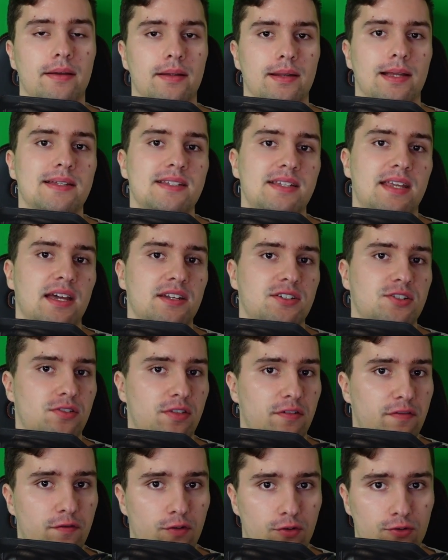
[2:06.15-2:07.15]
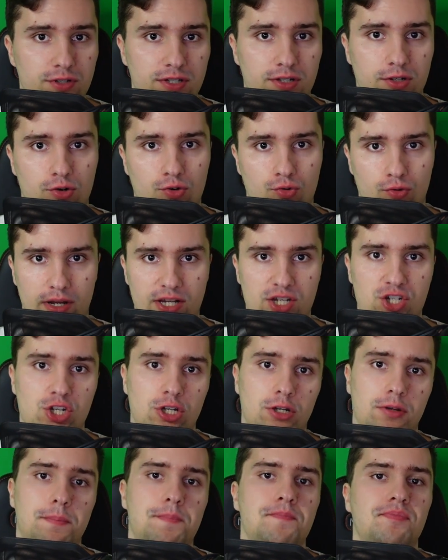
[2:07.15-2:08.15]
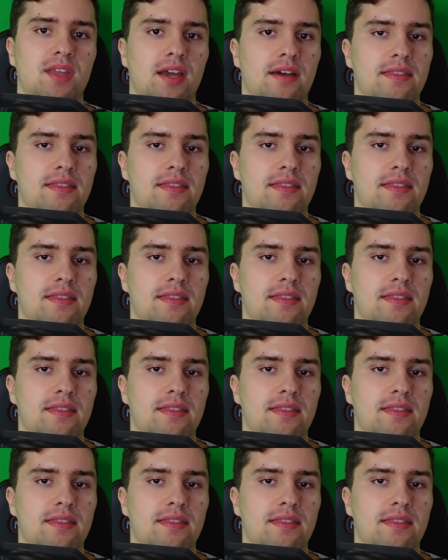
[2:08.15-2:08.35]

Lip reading: Let's get to the first question,